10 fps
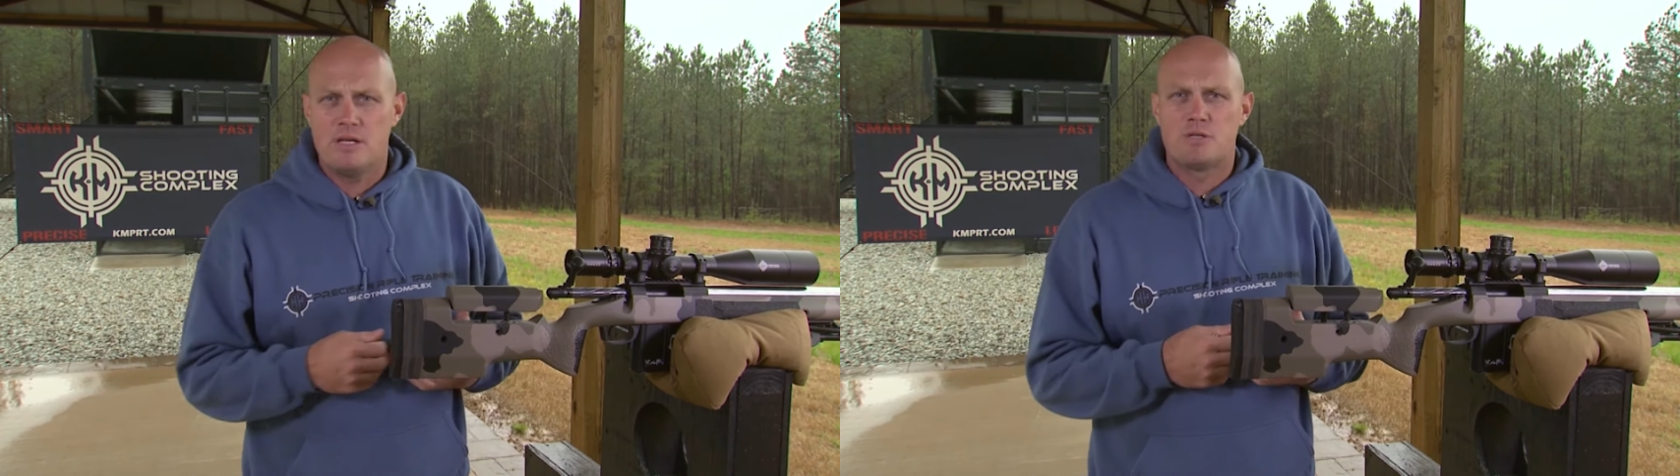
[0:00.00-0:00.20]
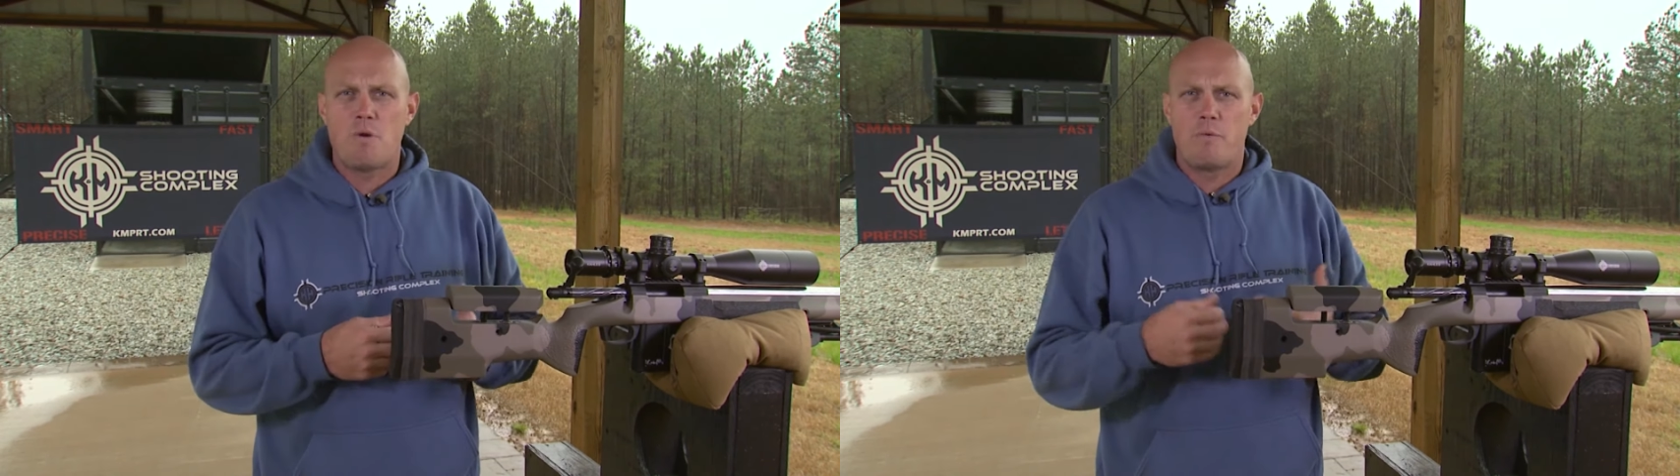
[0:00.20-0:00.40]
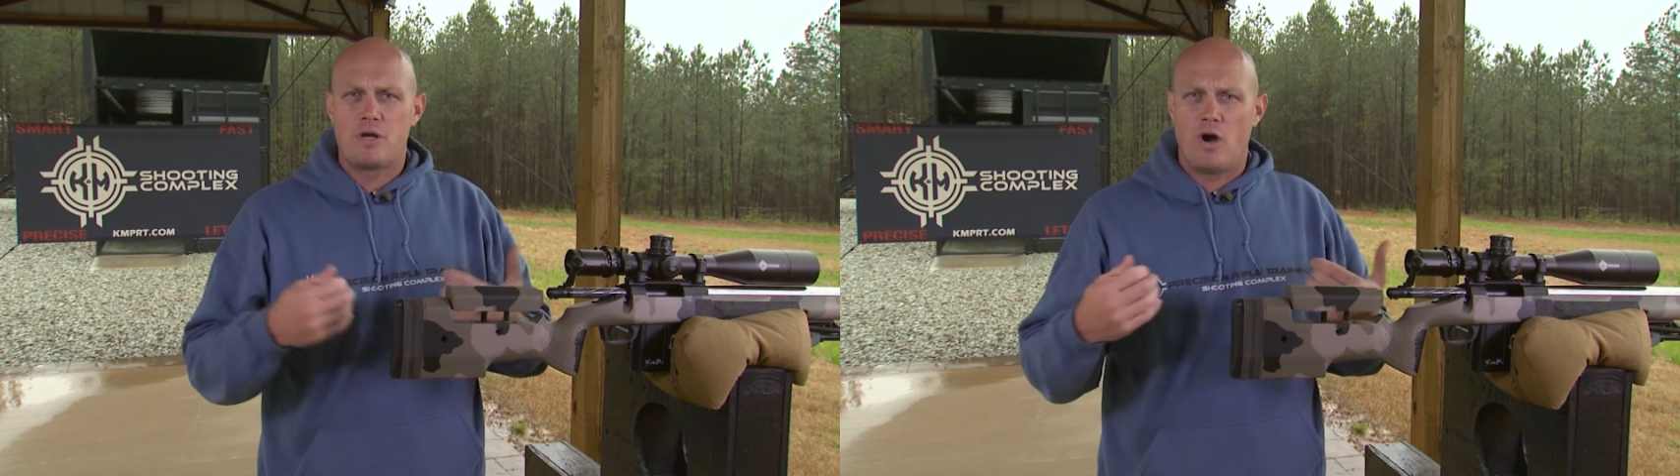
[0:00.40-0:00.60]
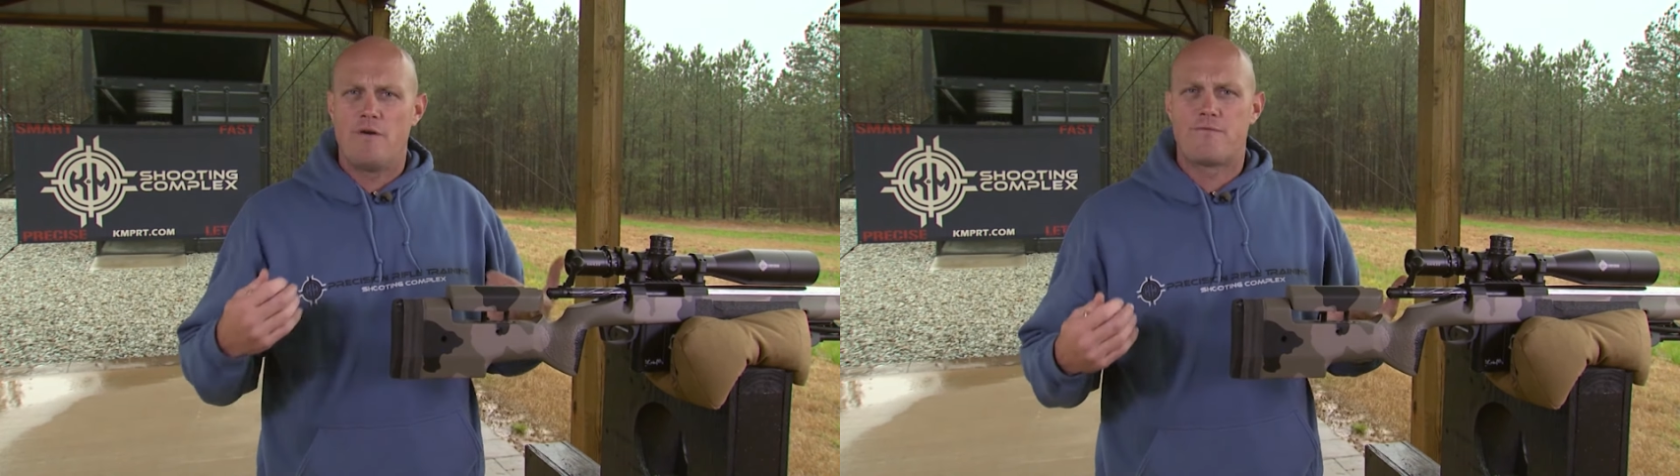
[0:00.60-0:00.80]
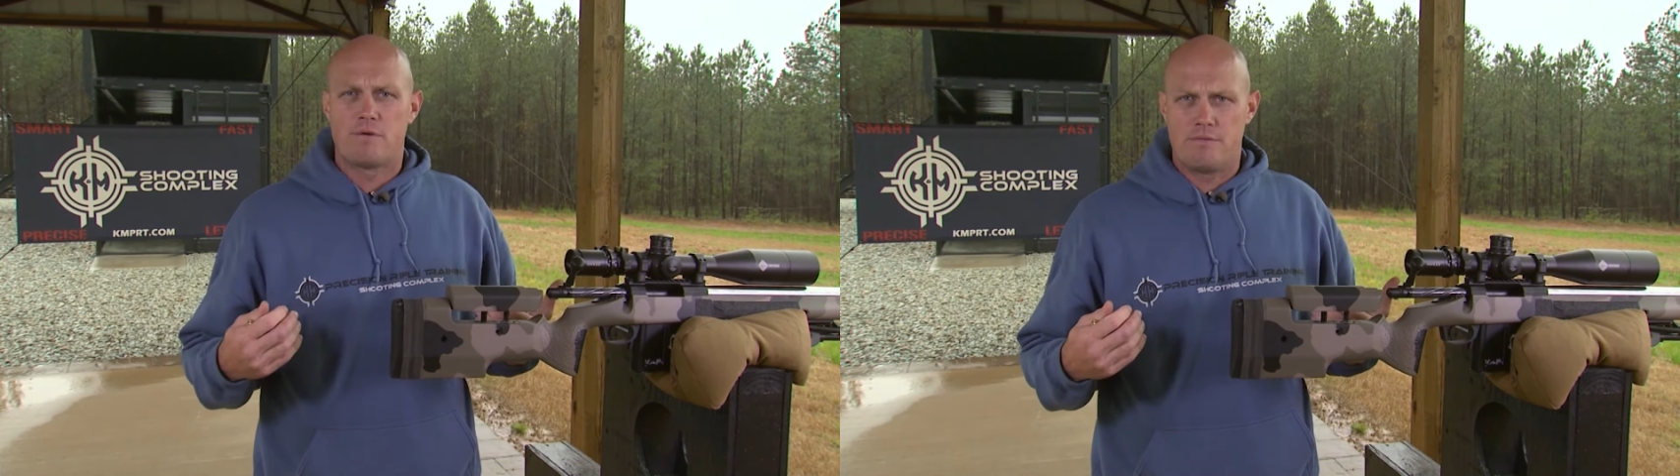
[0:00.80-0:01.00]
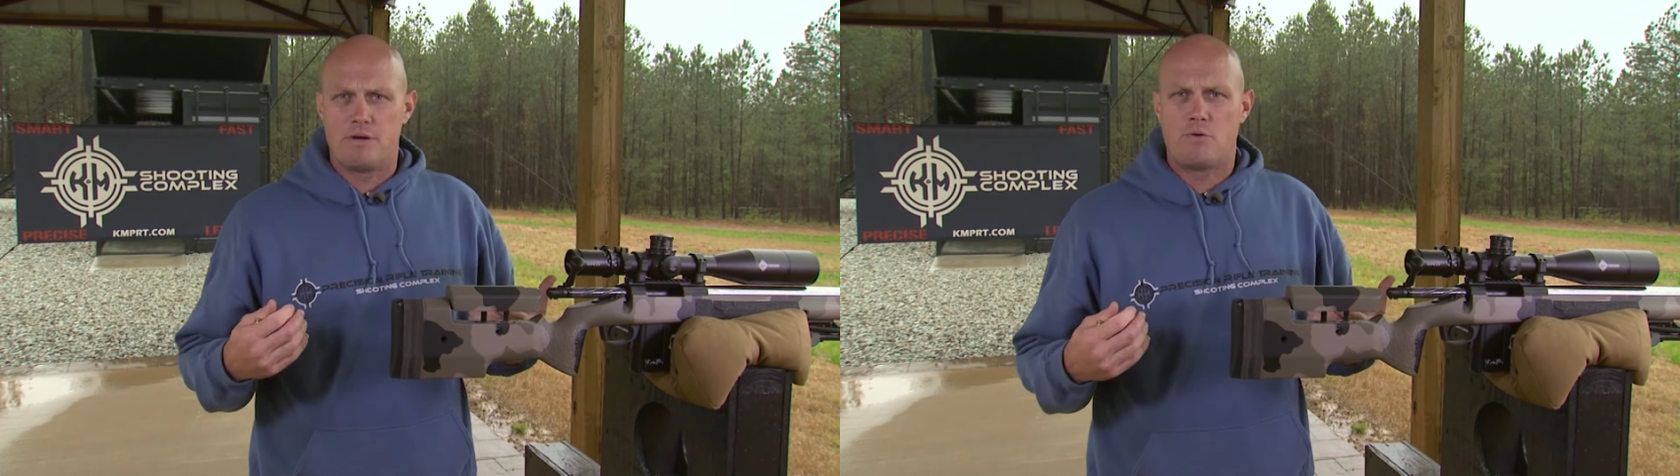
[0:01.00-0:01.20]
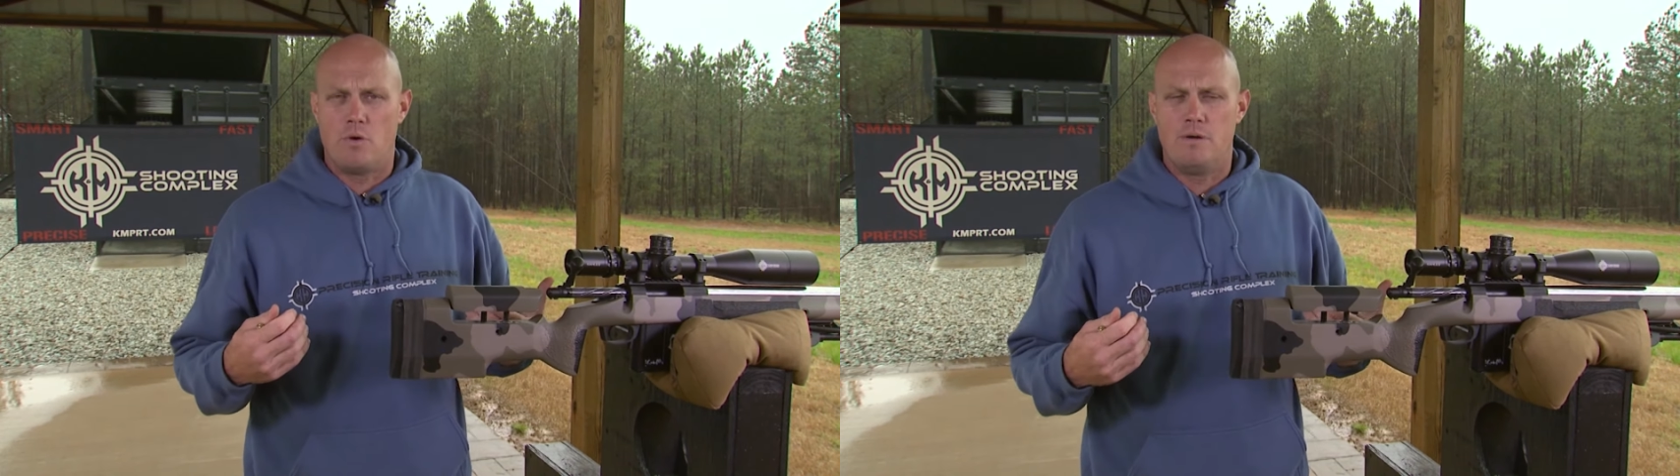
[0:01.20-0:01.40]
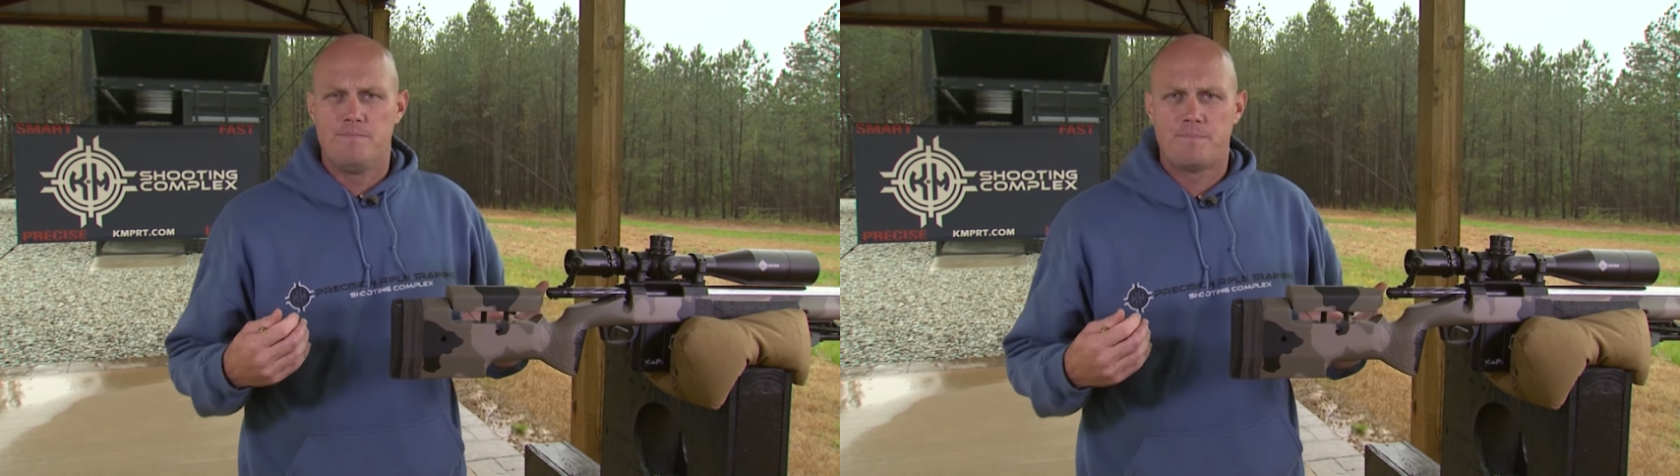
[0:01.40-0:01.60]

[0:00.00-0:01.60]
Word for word: is what we call free recoil.